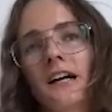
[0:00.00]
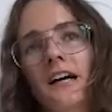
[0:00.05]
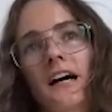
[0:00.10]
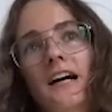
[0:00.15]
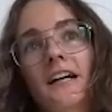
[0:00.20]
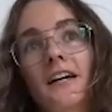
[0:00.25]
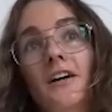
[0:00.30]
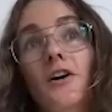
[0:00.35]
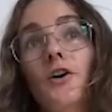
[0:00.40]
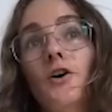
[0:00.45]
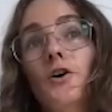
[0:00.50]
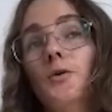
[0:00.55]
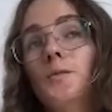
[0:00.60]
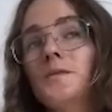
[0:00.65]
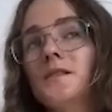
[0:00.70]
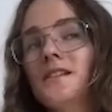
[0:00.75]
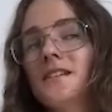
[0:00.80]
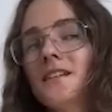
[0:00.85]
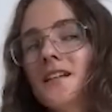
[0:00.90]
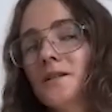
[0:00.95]
I hope
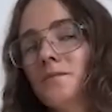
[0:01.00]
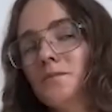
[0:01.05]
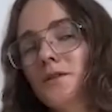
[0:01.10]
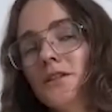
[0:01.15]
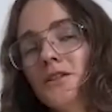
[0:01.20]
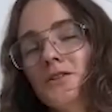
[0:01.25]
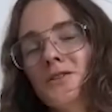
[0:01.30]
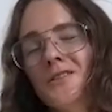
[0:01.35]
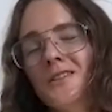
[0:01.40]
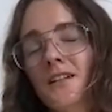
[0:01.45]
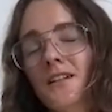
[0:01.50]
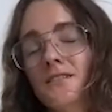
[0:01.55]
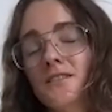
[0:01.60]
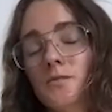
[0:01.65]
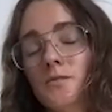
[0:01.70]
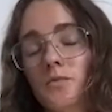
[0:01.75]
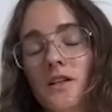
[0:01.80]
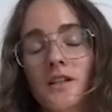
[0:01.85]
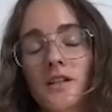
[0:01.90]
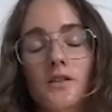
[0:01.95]
to debut
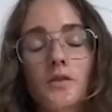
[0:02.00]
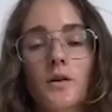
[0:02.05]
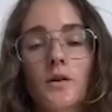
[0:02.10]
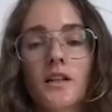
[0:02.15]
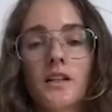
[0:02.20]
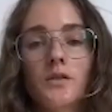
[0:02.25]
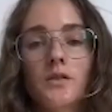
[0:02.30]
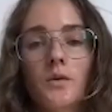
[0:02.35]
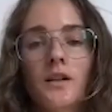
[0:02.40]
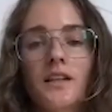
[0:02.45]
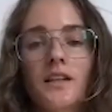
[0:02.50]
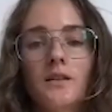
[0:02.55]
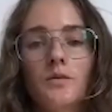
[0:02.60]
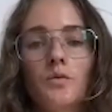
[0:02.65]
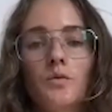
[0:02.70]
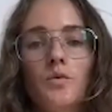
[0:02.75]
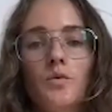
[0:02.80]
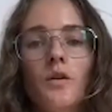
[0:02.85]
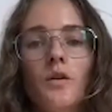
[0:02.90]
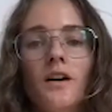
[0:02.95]
spring
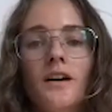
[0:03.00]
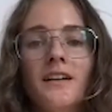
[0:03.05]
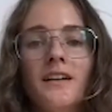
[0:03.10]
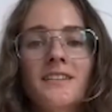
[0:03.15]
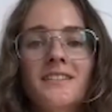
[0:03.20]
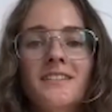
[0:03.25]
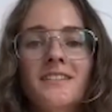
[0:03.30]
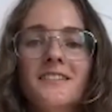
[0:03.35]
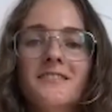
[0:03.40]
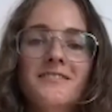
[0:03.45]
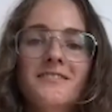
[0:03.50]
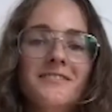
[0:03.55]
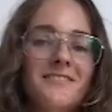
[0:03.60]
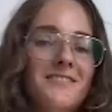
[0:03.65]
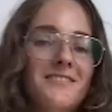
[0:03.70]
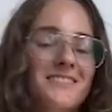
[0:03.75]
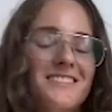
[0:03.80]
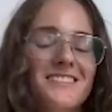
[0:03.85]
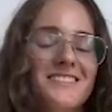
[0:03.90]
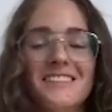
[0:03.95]
2021, if
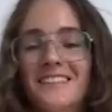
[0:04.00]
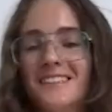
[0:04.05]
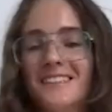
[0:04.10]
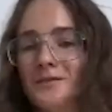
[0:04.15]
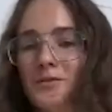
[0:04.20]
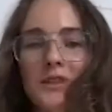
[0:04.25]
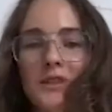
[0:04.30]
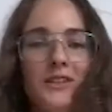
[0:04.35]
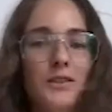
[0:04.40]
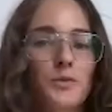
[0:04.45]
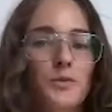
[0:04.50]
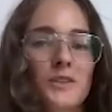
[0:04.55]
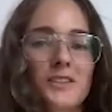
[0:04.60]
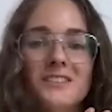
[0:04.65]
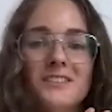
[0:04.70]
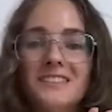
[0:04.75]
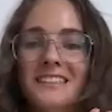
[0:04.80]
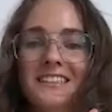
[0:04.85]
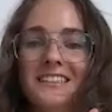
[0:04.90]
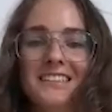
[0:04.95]
seeing where the
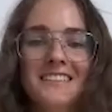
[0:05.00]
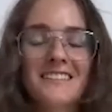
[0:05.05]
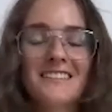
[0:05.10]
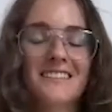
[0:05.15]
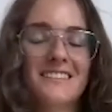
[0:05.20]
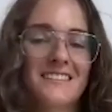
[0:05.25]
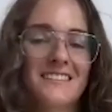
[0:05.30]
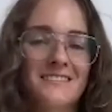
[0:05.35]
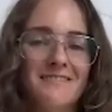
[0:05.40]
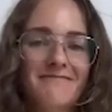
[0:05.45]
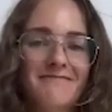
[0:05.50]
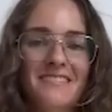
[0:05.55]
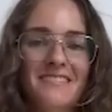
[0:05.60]
world is and